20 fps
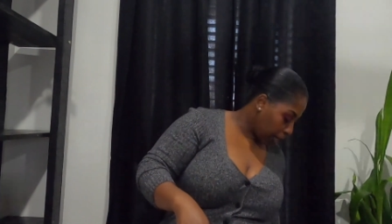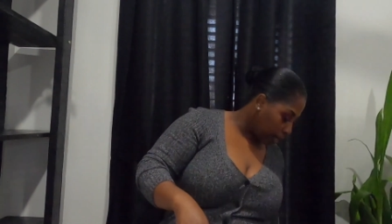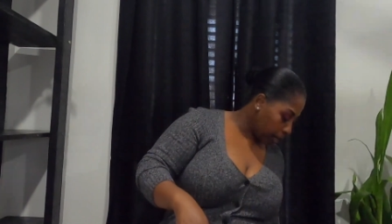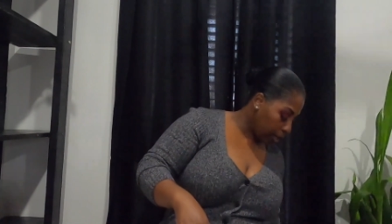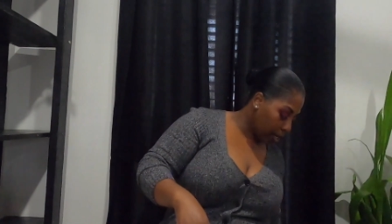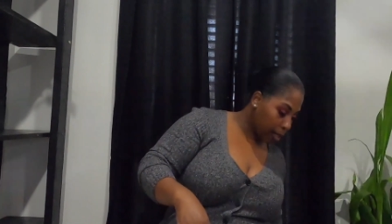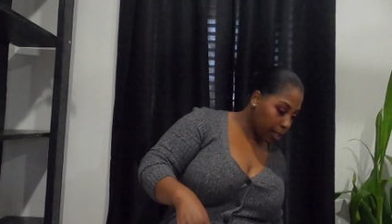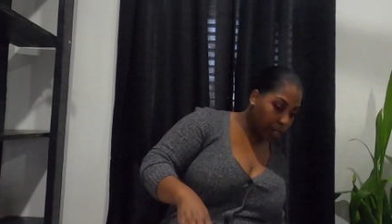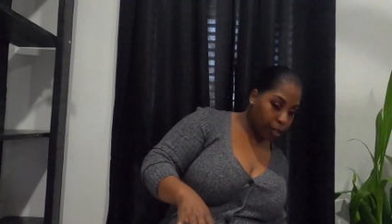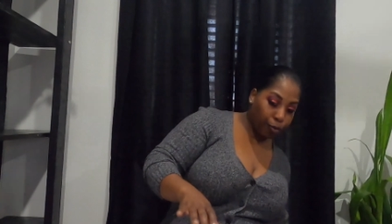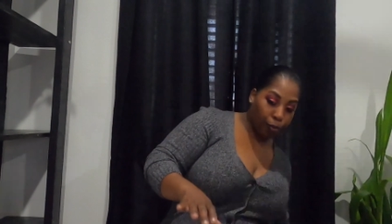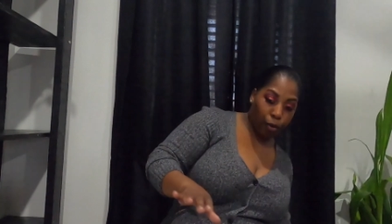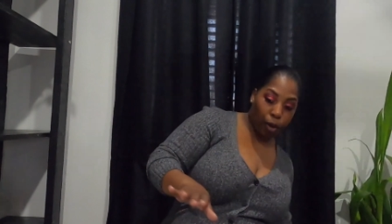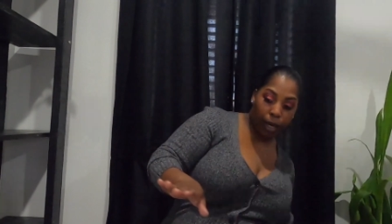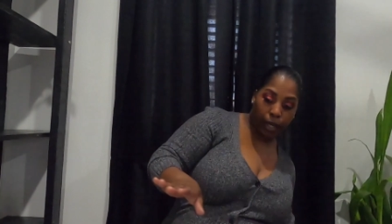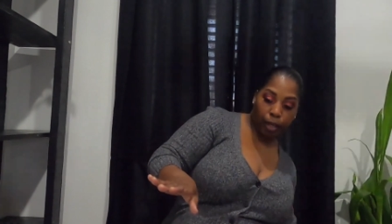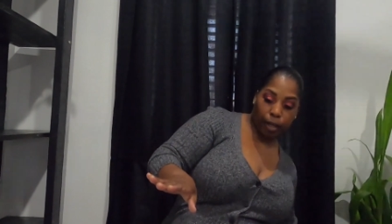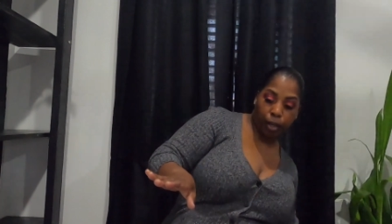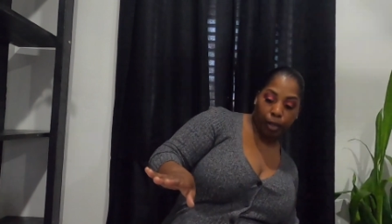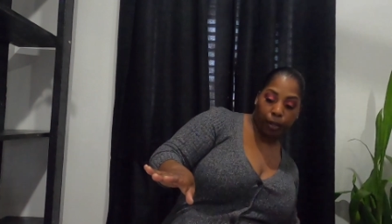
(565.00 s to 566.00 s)
getting this
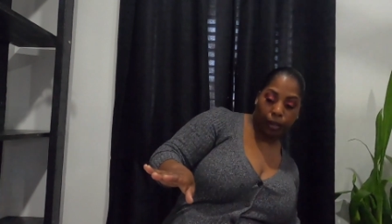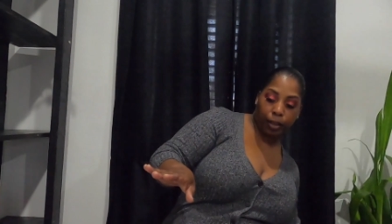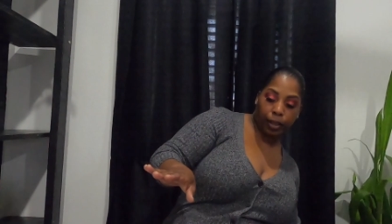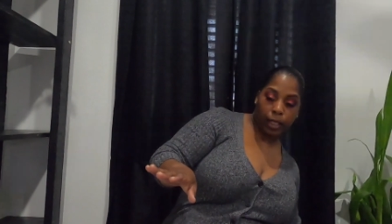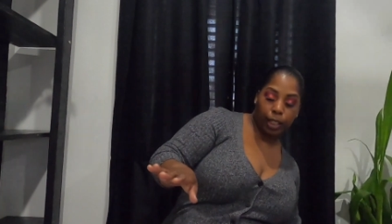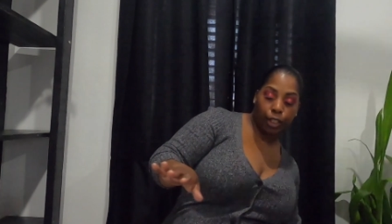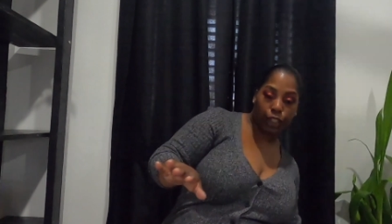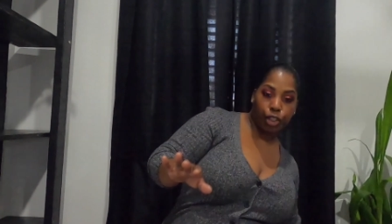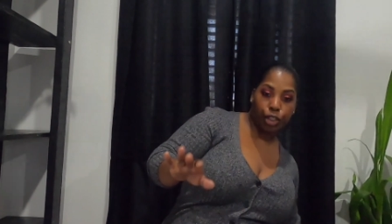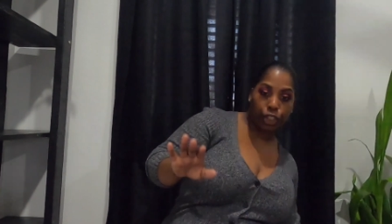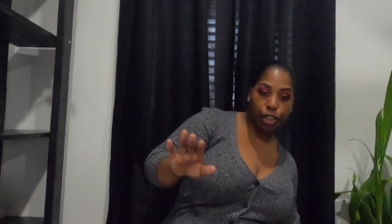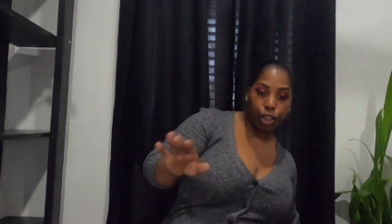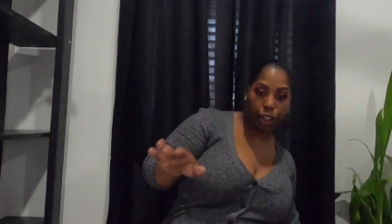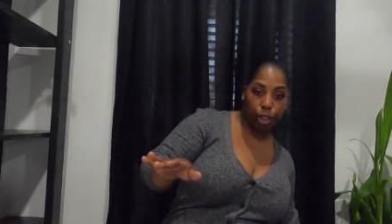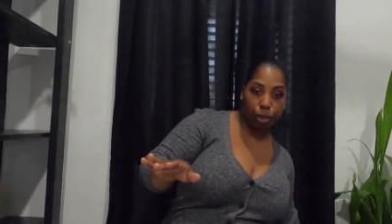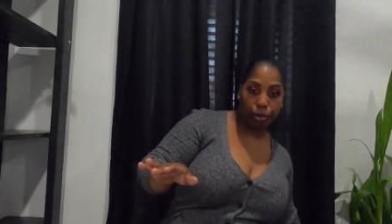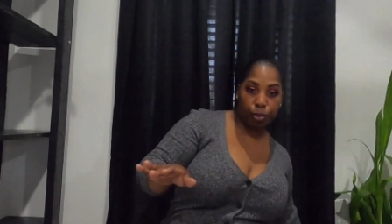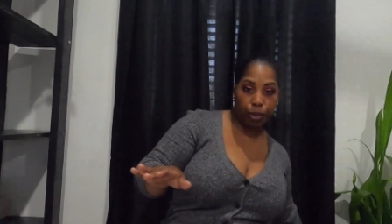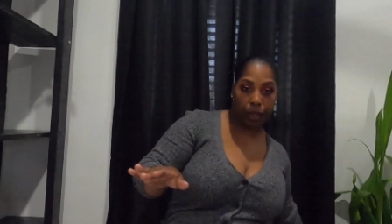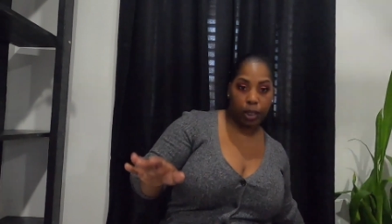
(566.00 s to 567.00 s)
runner, this
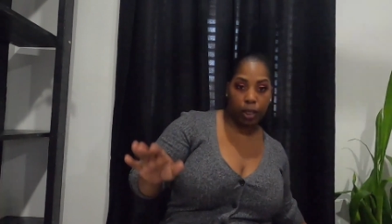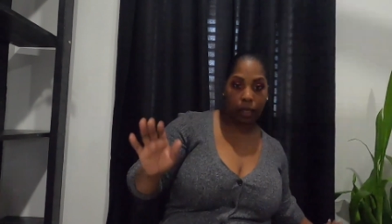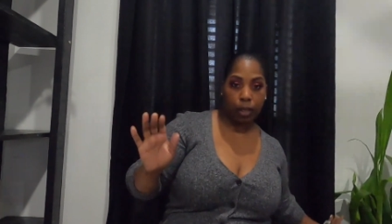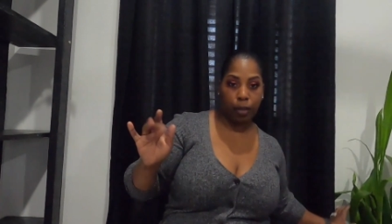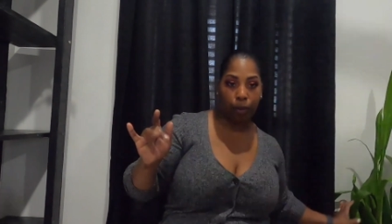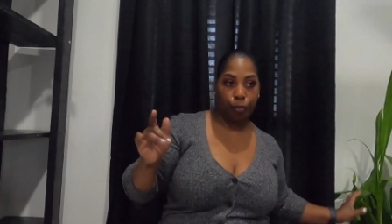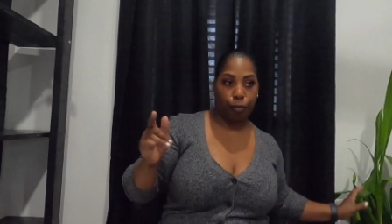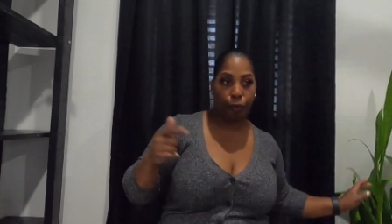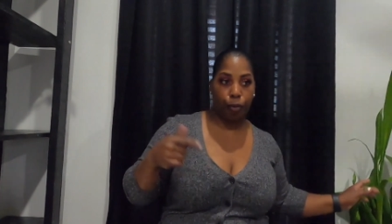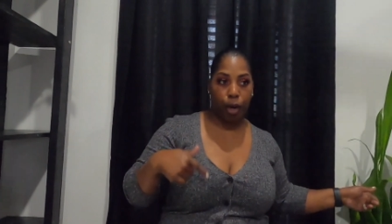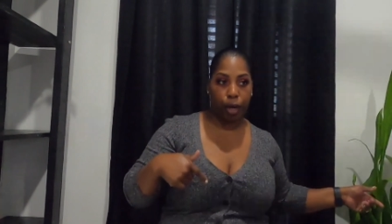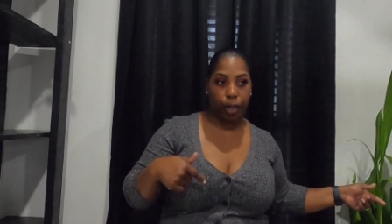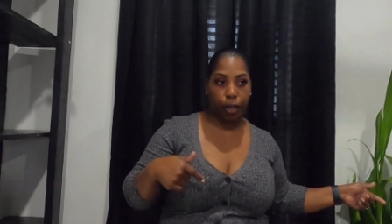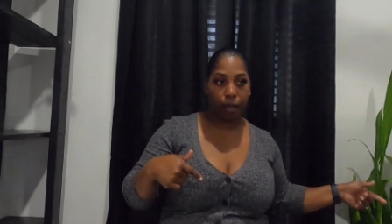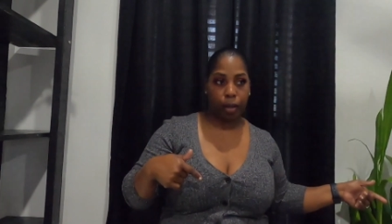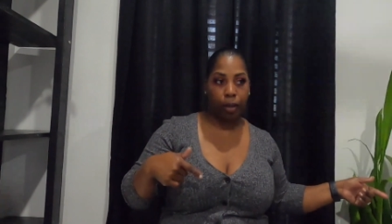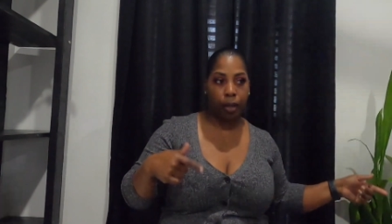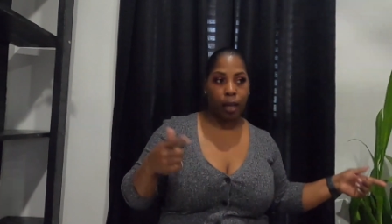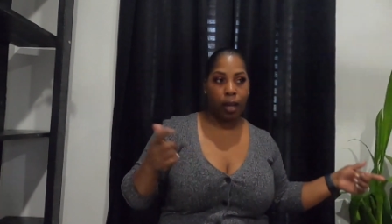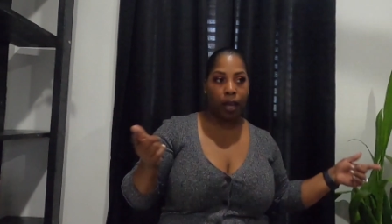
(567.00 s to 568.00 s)
jute
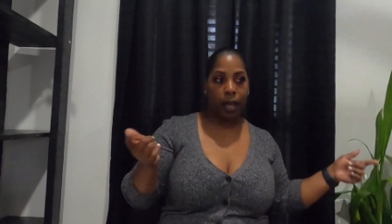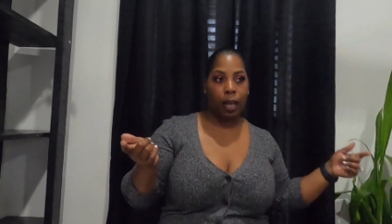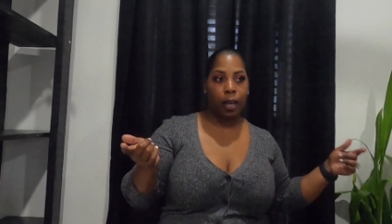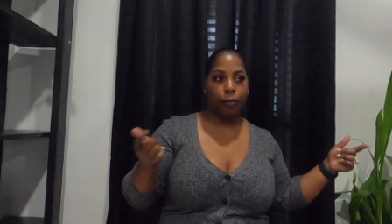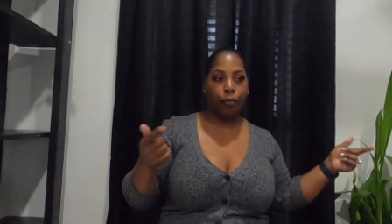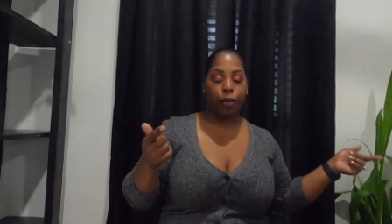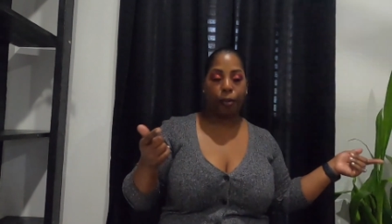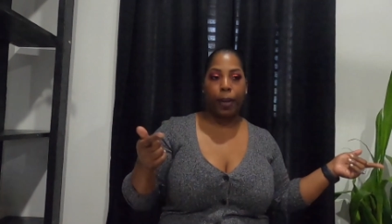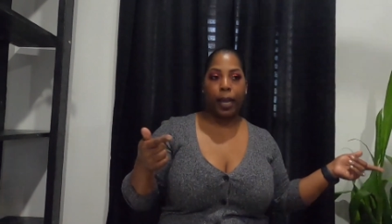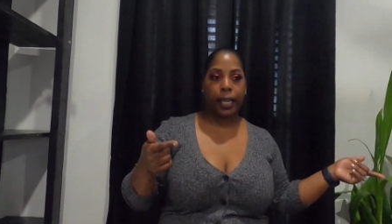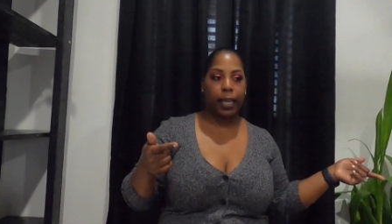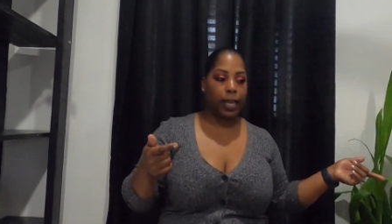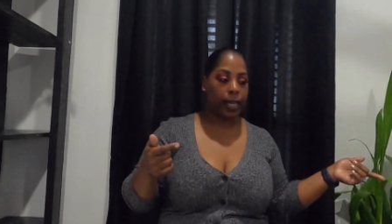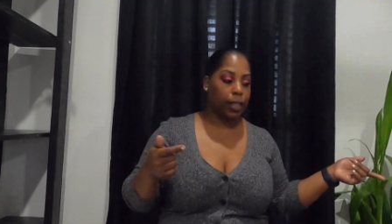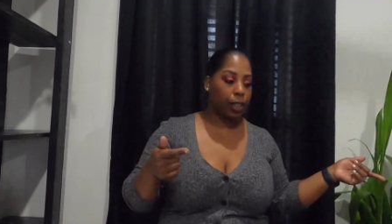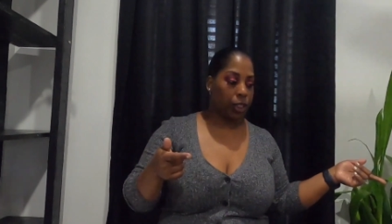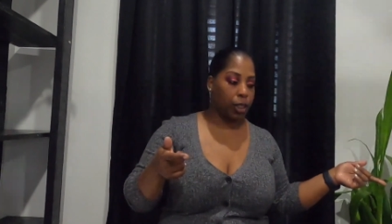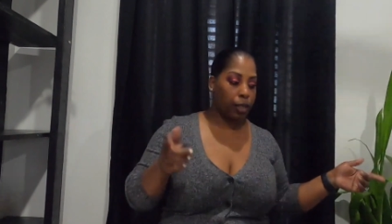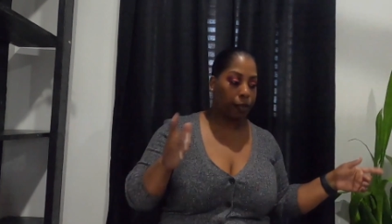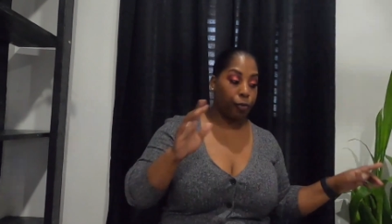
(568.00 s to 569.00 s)
runner for my
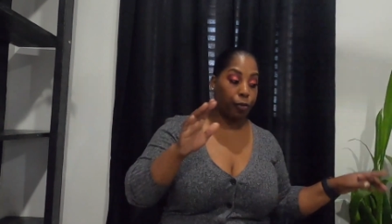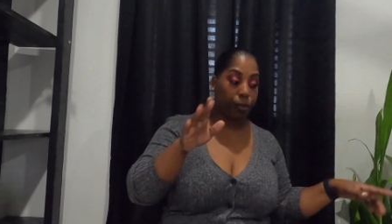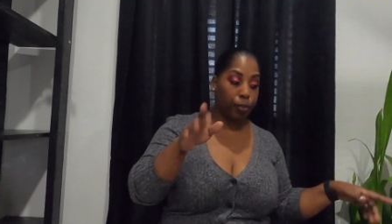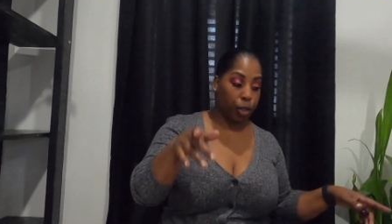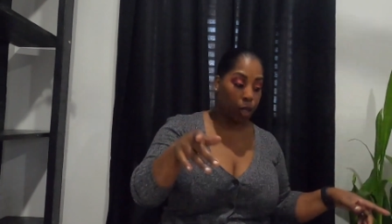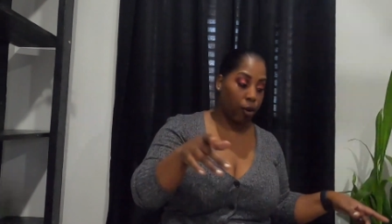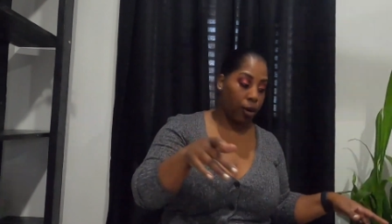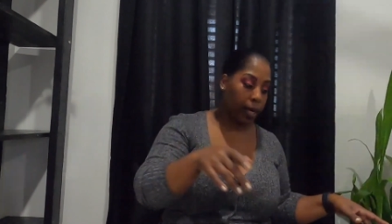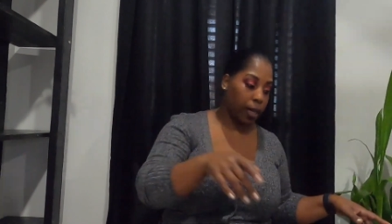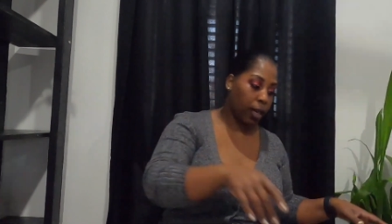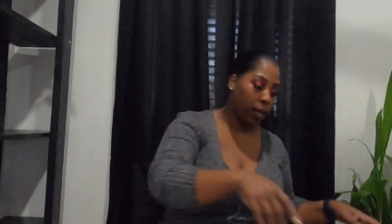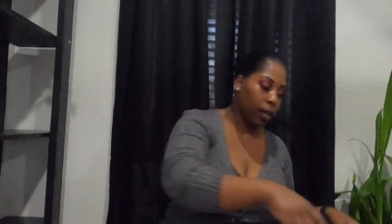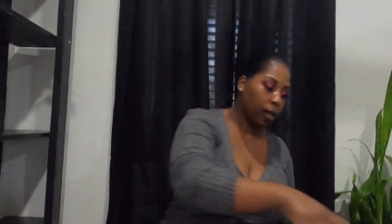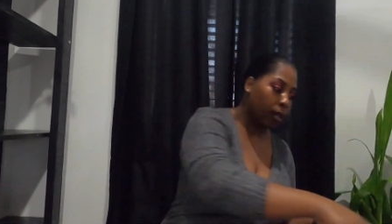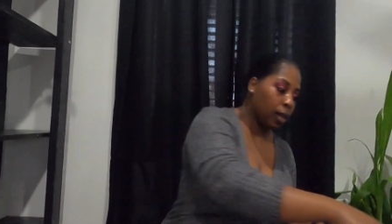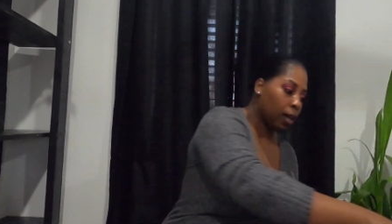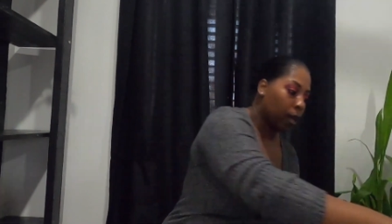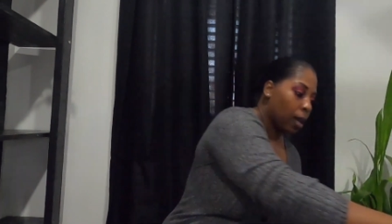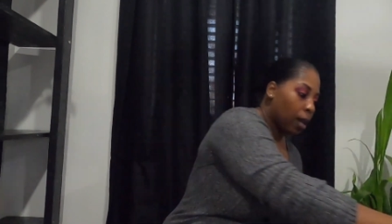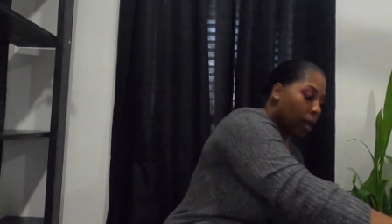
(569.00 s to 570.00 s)
kitchen from
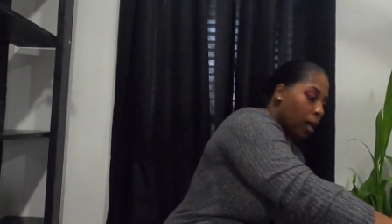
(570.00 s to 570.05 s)
Target.